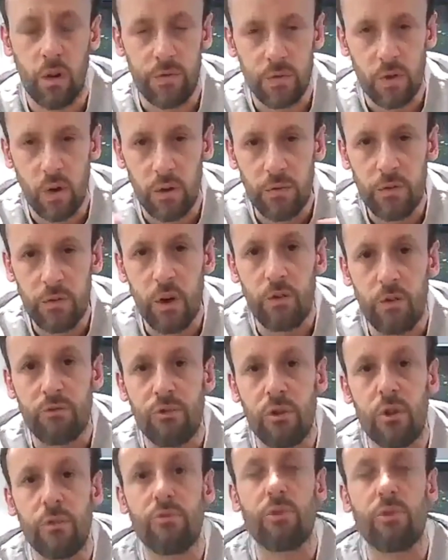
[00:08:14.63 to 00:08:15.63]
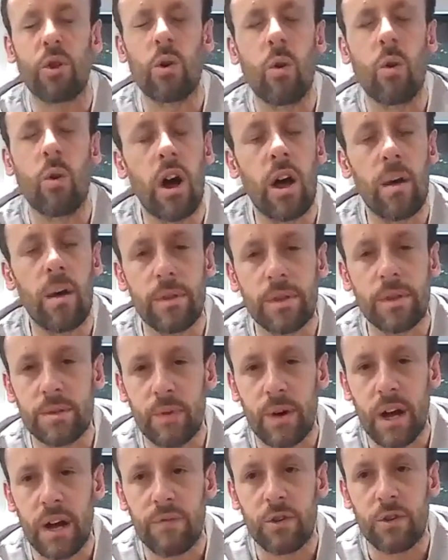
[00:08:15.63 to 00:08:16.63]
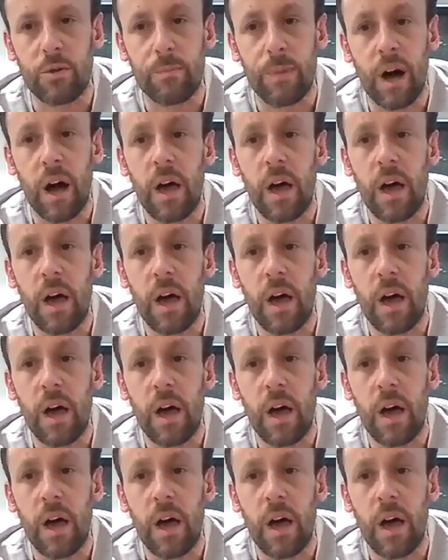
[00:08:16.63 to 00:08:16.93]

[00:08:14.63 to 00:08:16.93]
of requirements and what have you.